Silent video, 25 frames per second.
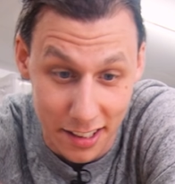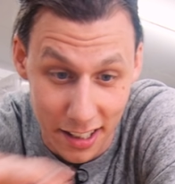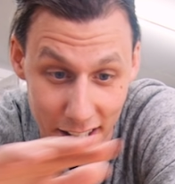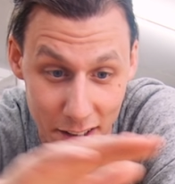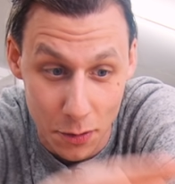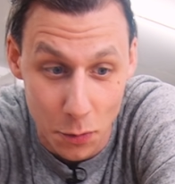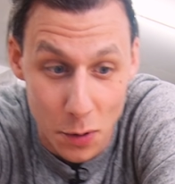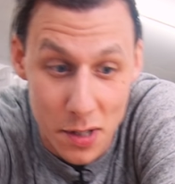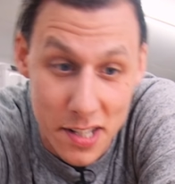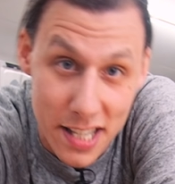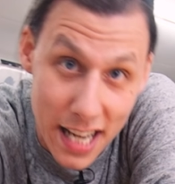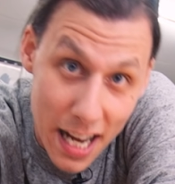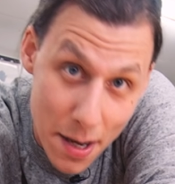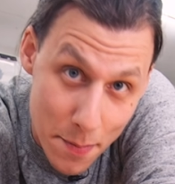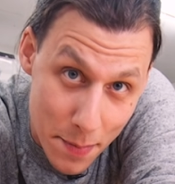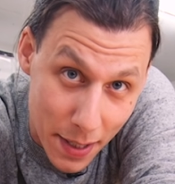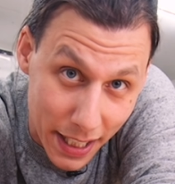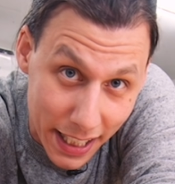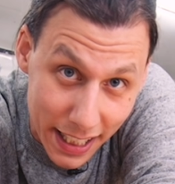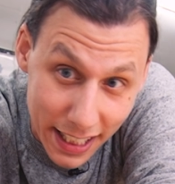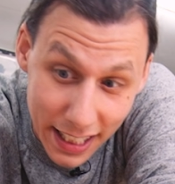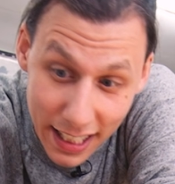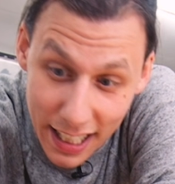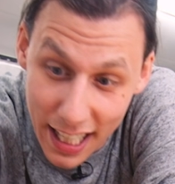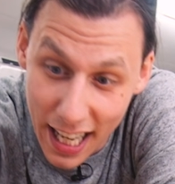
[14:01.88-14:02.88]
than the ones I
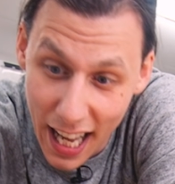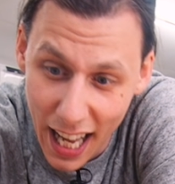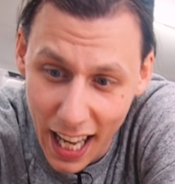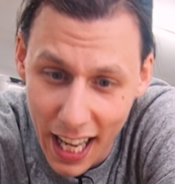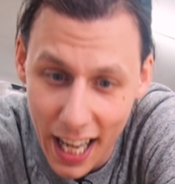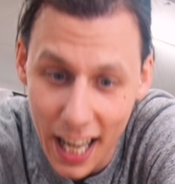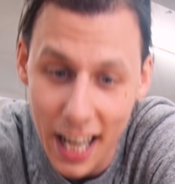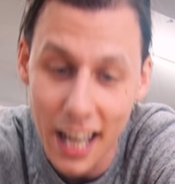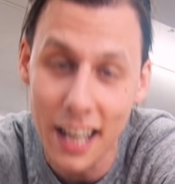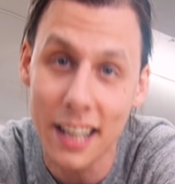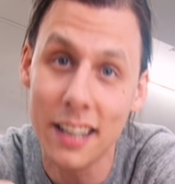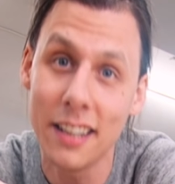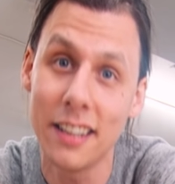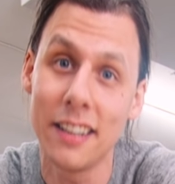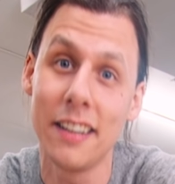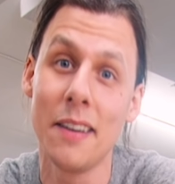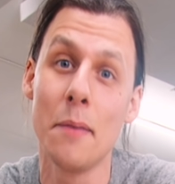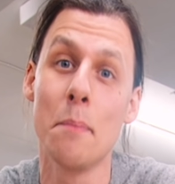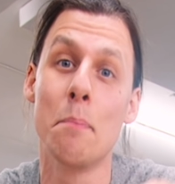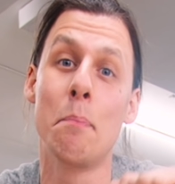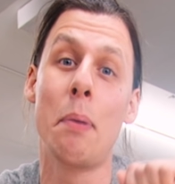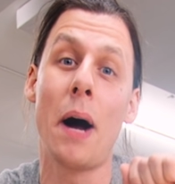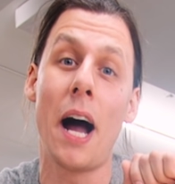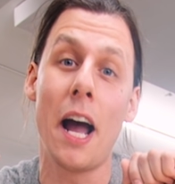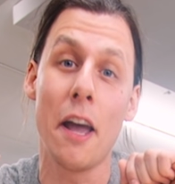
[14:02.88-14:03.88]
made. And
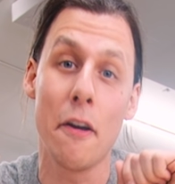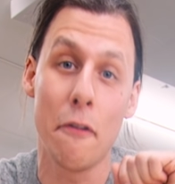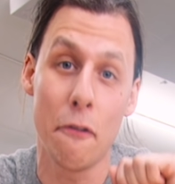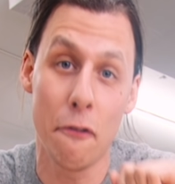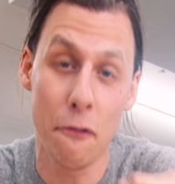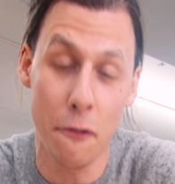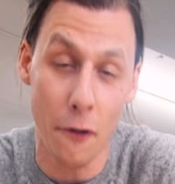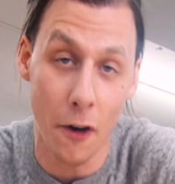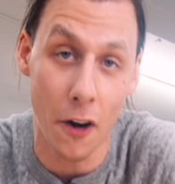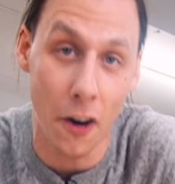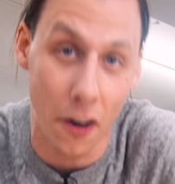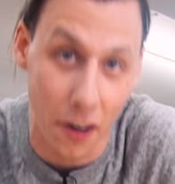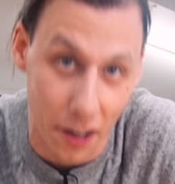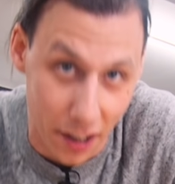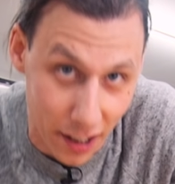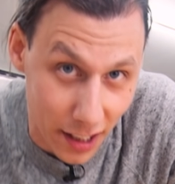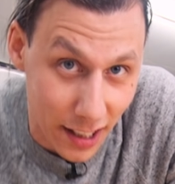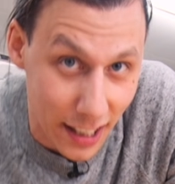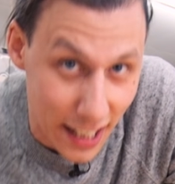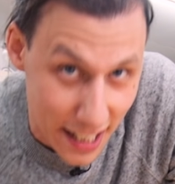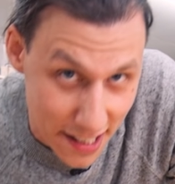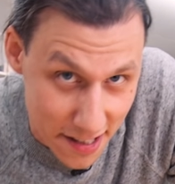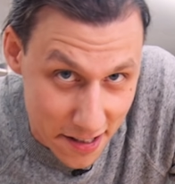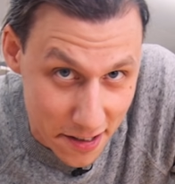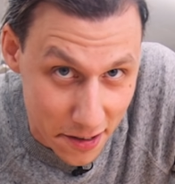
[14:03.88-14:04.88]
by far
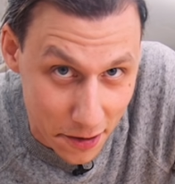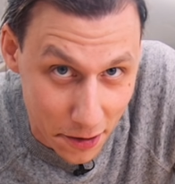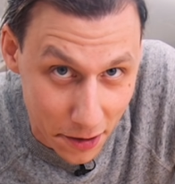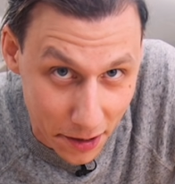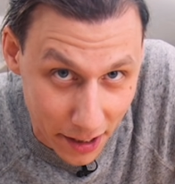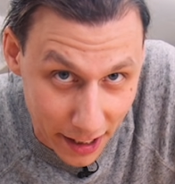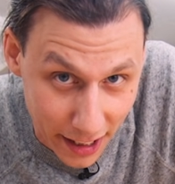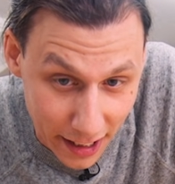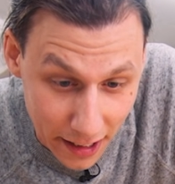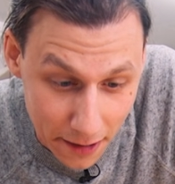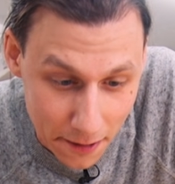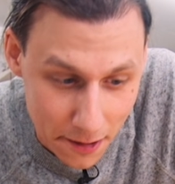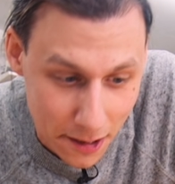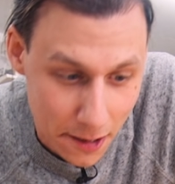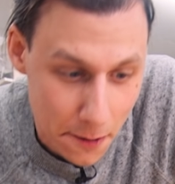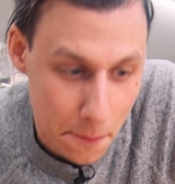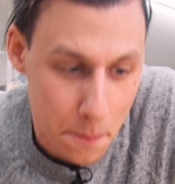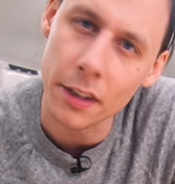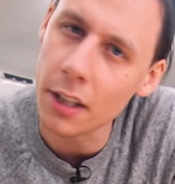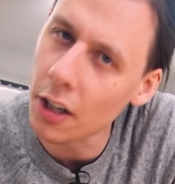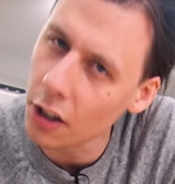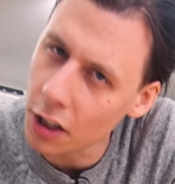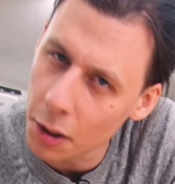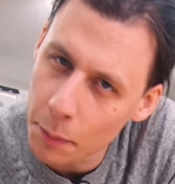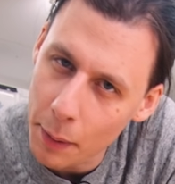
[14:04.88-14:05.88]
less sturdy.
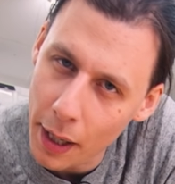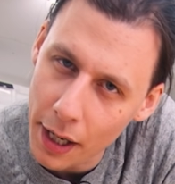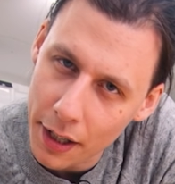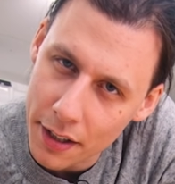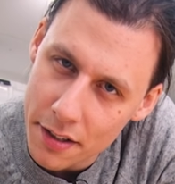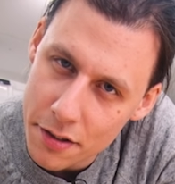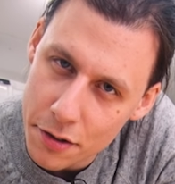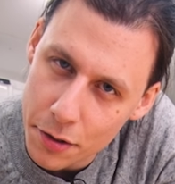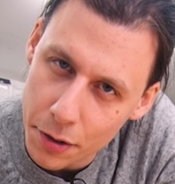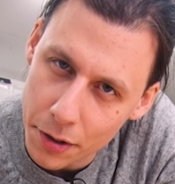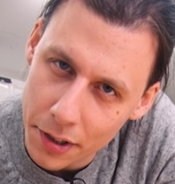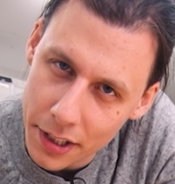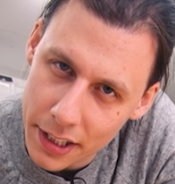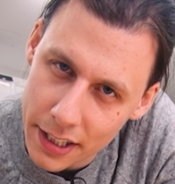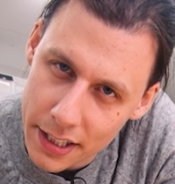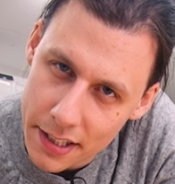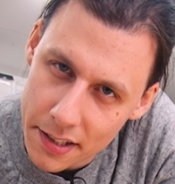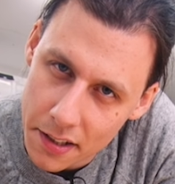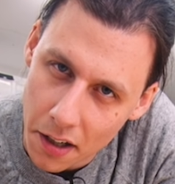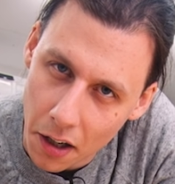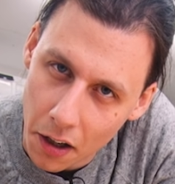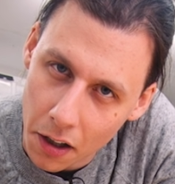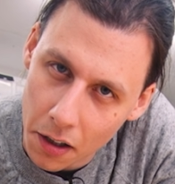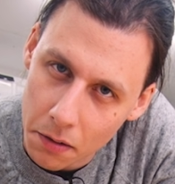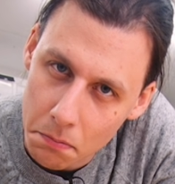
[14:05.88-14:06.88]
Talking about how sturdy
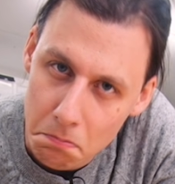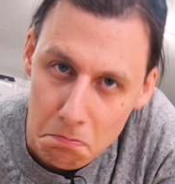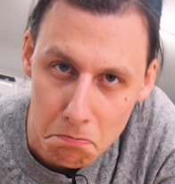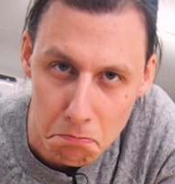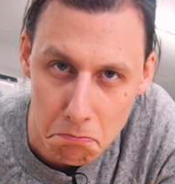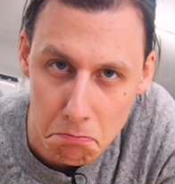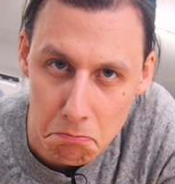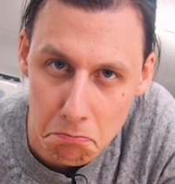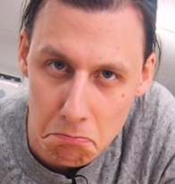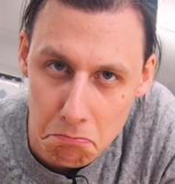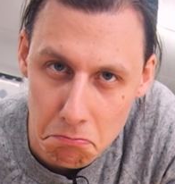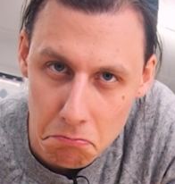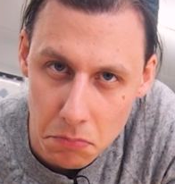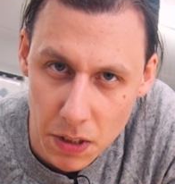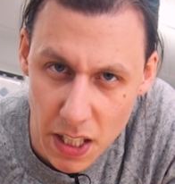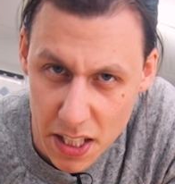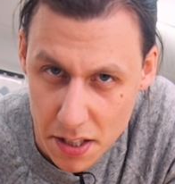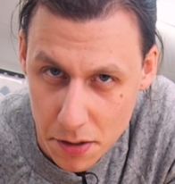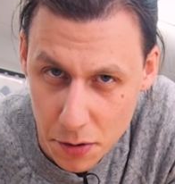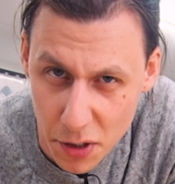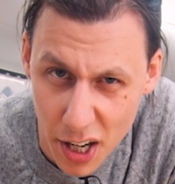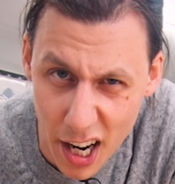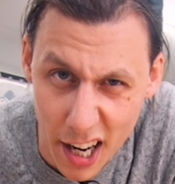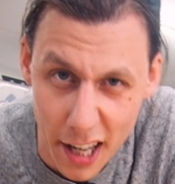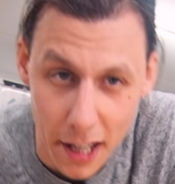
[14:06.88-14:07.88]
these are, let's
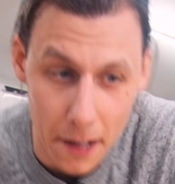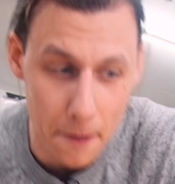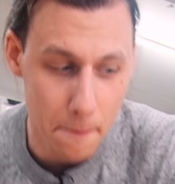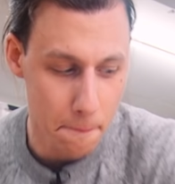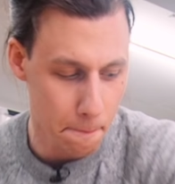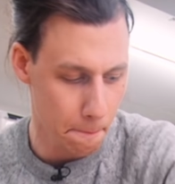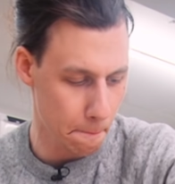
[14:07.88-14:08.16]
try.